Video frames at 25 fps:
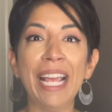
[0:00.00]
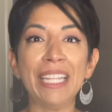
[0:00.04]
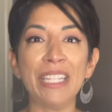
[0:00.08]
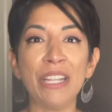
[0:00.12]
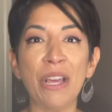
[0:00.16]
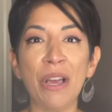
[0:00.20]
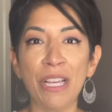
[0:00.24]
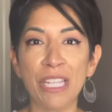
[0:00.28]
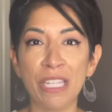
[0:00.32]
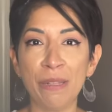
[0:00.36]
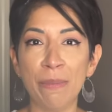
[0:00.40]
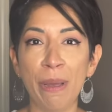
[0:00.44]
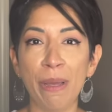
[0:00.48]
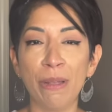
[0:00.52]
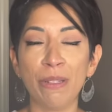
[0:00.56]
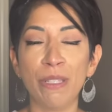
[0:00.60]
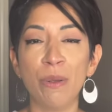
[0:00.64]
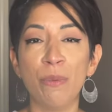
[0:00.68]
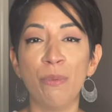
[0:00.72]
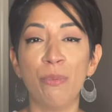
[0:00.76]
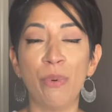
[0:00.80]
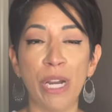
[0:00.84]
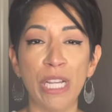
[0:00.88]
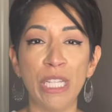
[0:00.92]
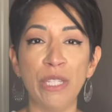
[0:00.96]
talks about
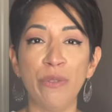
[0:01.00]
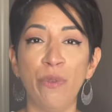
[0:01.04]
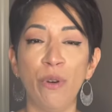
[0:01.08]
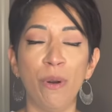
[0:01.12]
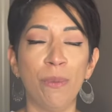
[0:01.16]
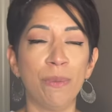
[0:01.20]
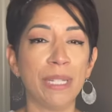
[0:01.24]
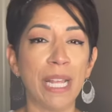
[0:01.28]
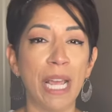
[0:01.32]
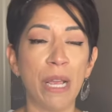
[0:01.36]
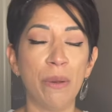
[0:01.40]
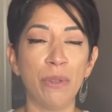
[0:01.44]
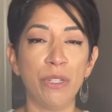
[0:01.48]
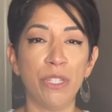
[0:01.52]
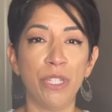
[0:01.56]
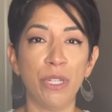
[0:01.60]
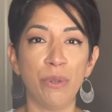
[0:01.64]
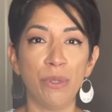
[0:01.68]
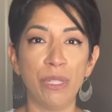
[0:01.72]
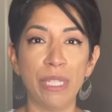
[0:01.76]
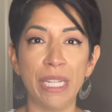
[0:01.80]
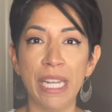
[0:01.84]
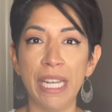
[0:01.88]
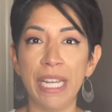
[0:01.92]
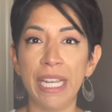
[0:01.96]
some breast forms I was
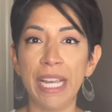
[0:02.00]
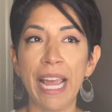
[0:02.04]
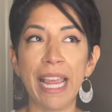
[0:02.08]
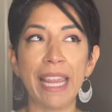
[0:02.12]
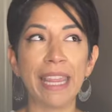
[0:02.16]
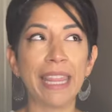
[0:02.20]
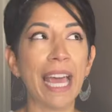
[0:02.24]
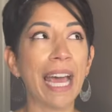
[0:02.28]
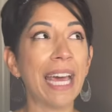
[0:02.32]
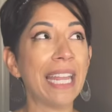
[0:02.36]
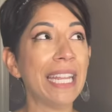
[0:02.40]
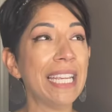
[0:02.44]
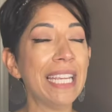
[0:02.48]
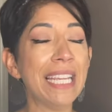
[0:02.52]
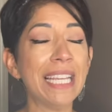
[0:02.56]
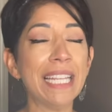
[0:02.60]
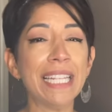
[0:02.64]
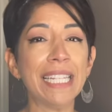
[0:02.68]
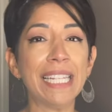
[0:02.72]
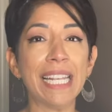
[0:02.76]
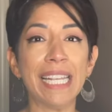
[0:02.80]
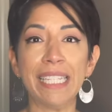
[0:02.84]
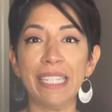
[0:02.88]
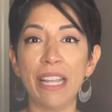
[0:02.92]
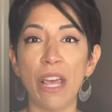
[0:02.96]
using, that
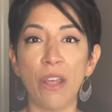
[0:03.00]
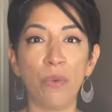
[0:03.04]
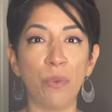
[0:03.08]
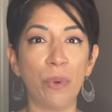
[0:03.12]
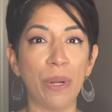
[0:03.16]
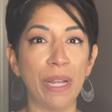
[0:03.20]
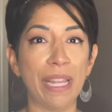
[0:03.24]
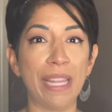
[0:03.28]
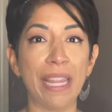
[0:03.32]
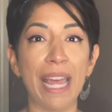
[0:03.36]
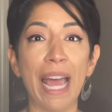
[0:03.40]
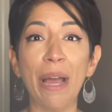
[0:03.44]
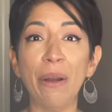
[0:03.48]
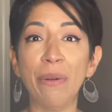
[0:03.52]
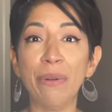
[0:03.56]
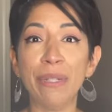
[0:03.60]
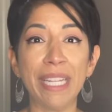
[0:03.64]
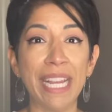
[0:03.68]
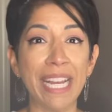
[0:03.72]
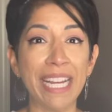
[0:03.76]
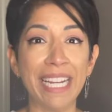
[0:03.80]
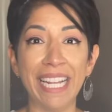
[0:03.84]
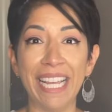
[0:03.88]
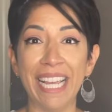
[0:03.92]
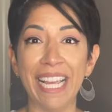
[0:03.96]
is done with,
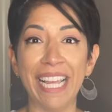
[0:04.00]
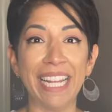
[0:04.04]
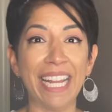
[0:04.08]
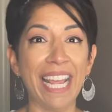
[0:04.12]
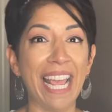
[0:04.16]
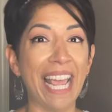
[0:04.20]
outdated.